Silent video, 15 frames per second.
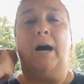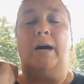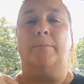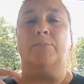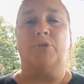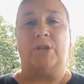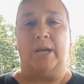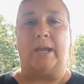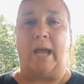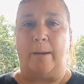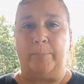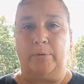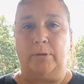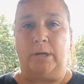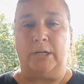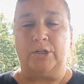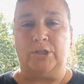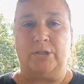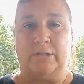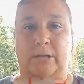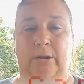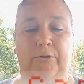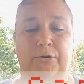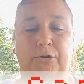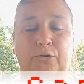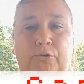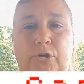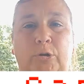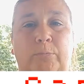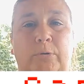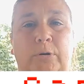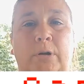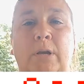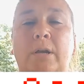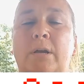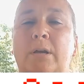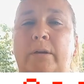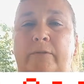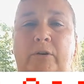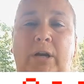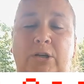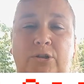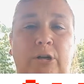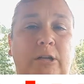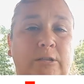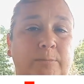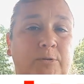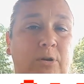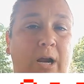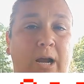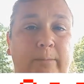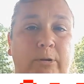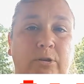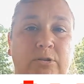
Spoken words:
Shay Capilot. She's another YouTuber. If you guys are not subscribed, go